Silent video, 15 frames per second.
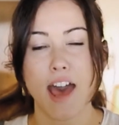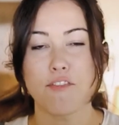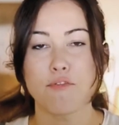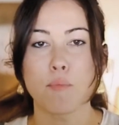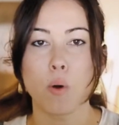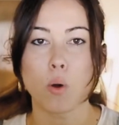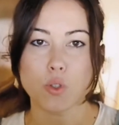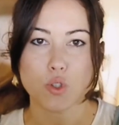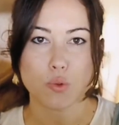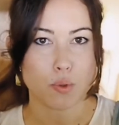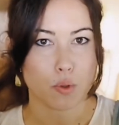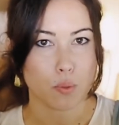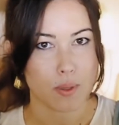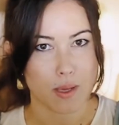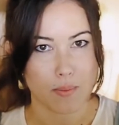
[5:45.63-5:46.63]
have
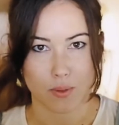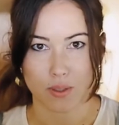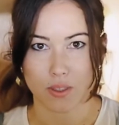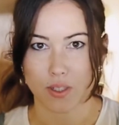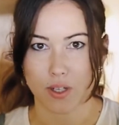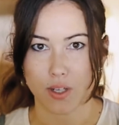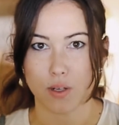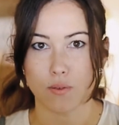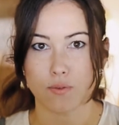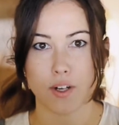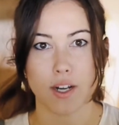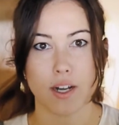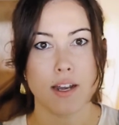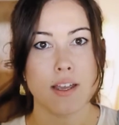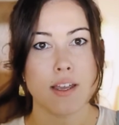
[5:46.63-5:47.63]
multiple people look it
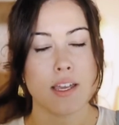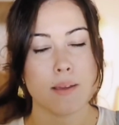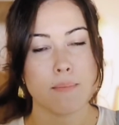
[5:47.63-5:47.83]
over.